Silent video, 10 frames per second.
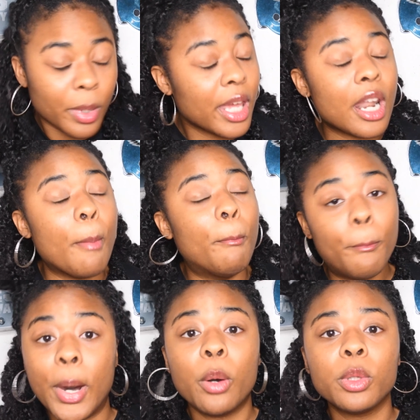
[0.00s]
we in a
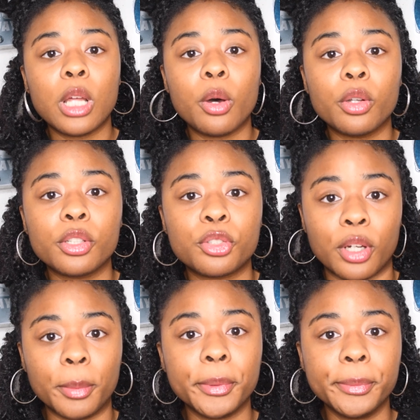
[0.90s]
boatload of
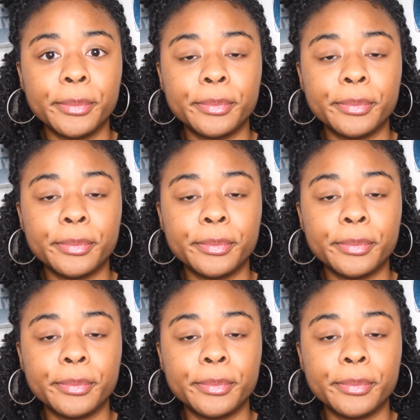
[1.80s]
trouble.